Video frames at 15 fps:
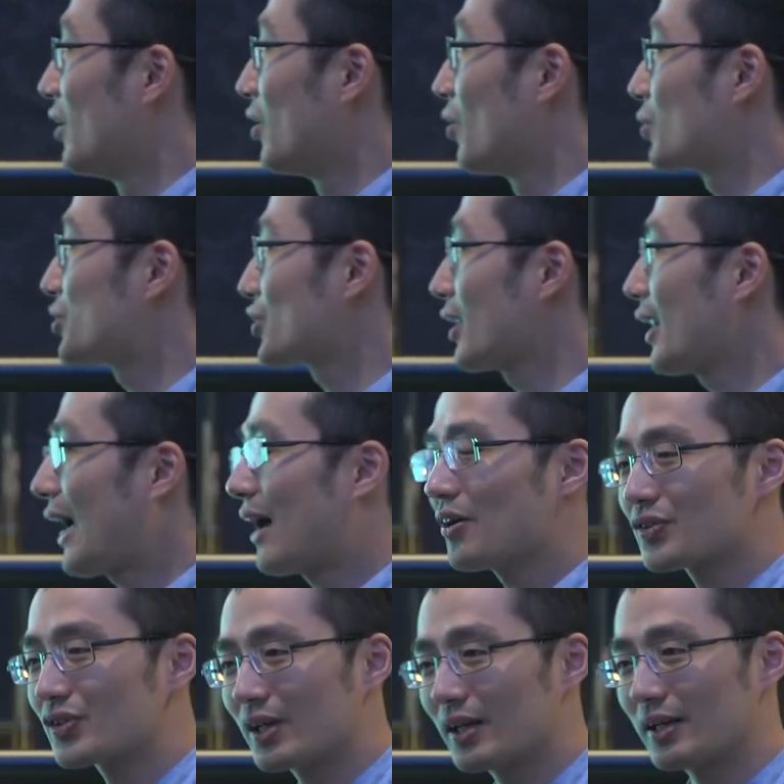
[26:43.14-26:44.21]
which
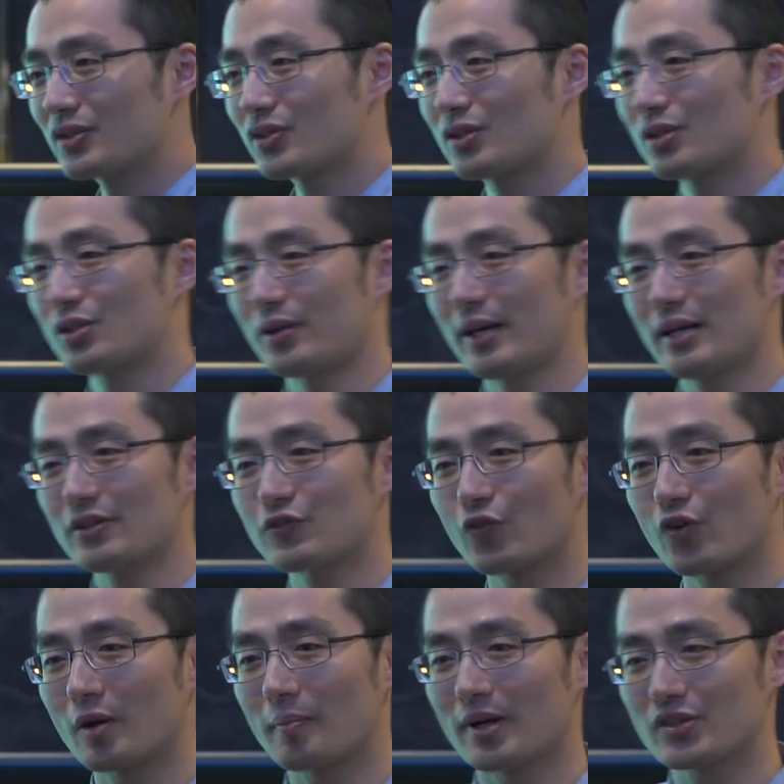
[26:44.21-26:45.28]
allows us to
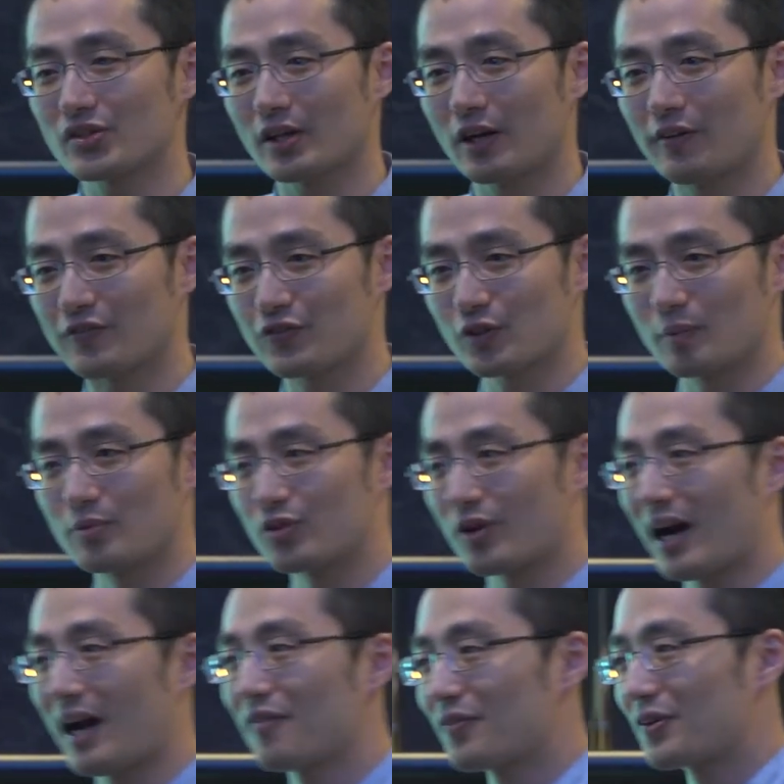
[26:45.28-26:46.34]
transform ourselves from
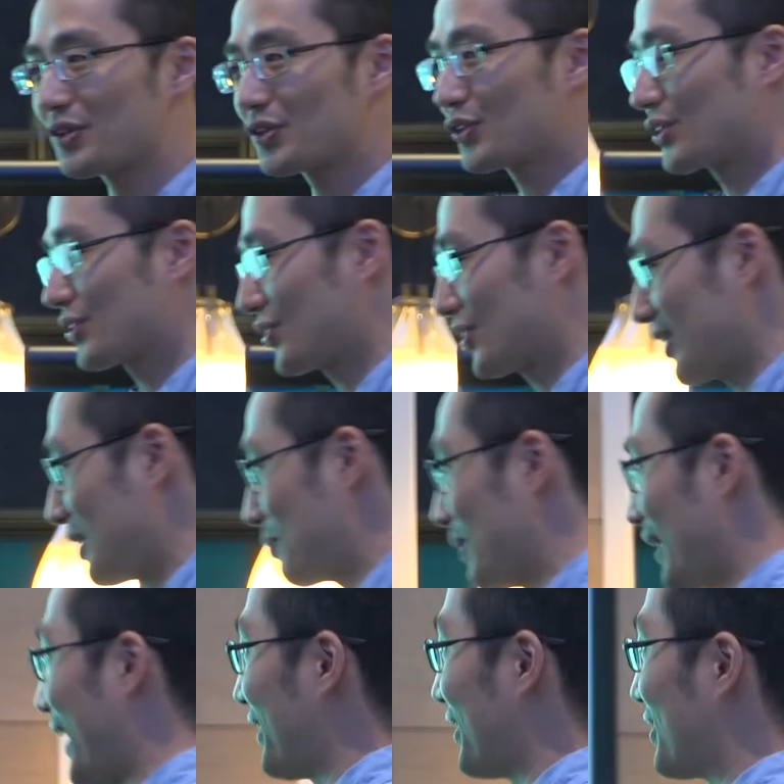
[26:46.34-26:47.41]
drivers to city
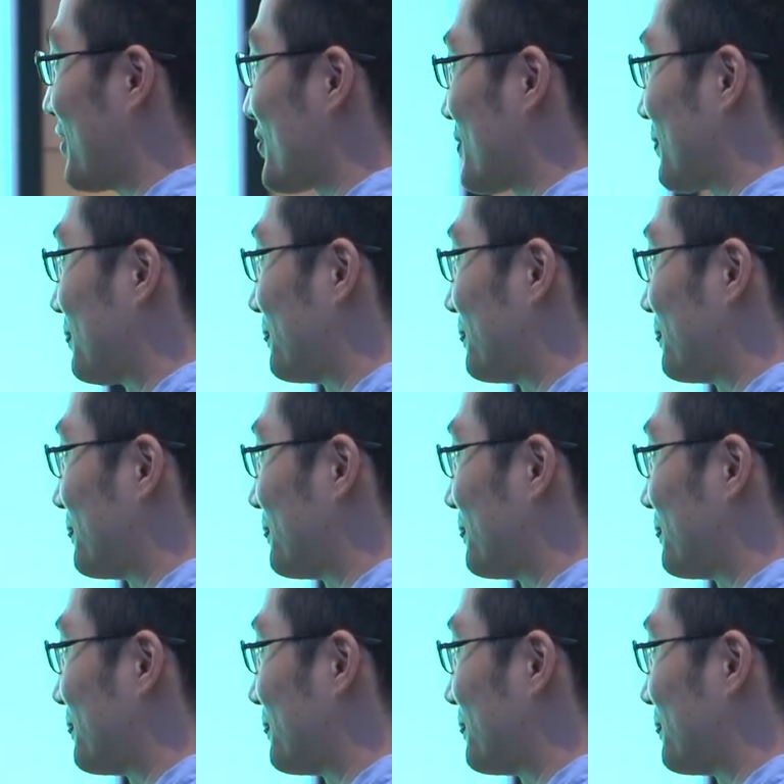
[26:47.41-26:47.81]
planners.